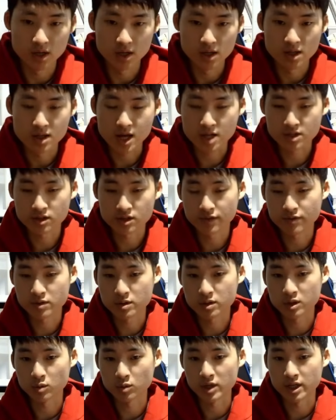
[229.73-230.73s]
That's the difference
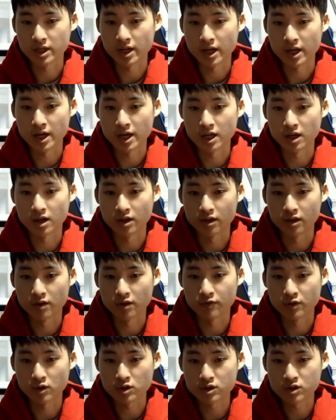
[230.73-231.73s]
between a
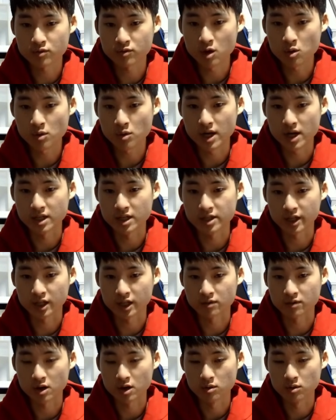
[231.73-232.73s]
first row and a
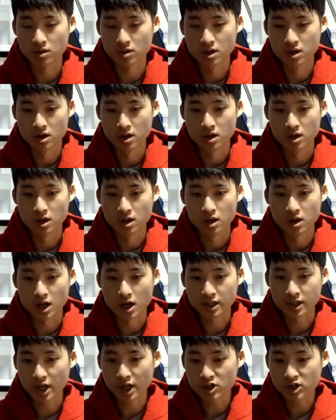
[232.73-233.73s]
second row.
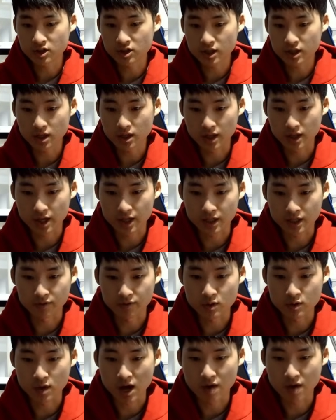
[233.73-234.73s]
Occasionally, like if
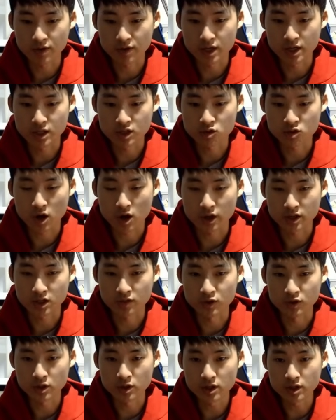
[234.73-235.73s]
you have a strong
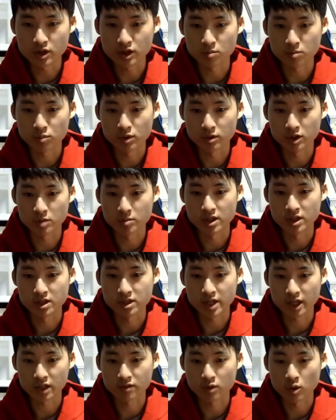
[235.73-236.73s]
enough unit, you can put them in the
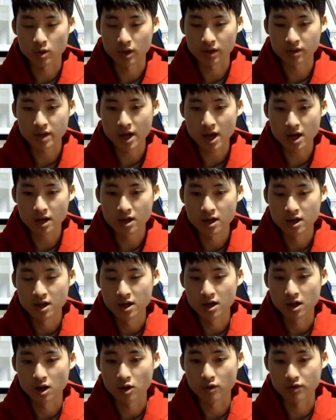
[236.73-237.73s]
second row like that,
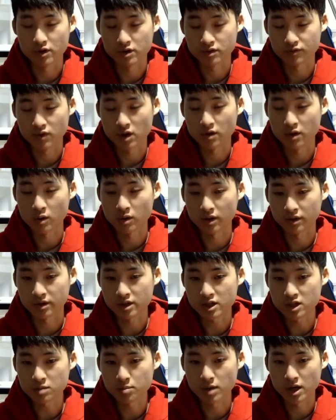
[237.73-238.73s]
or front row like
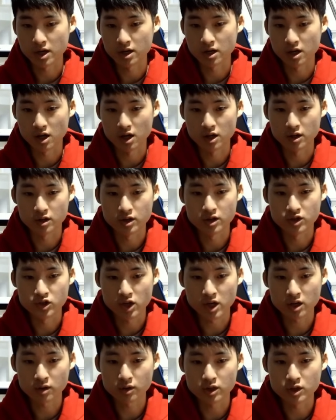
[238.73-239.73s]
this. But
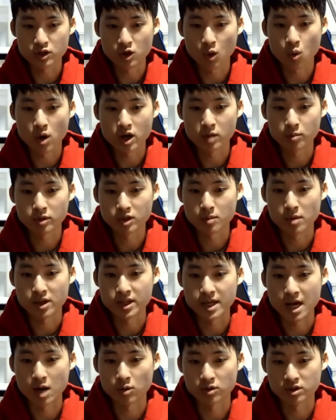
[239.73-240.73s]
generally, you don't want to put them on
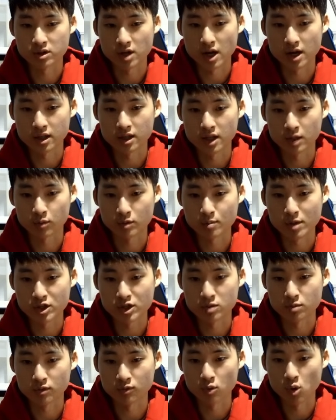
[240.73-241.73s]
the outside, like we
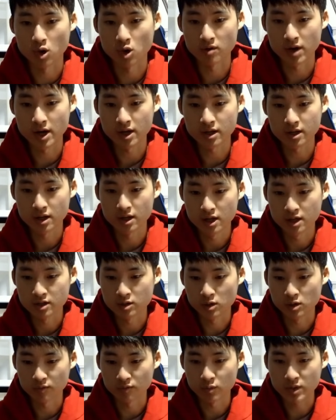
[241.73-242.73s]
mentioned before, right?
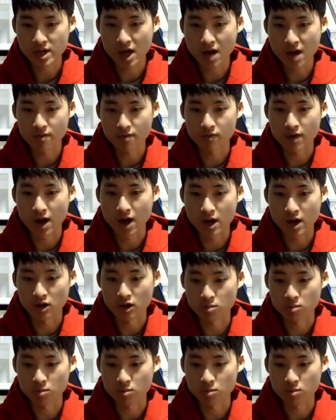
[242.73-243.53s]
So if we have a Vi on our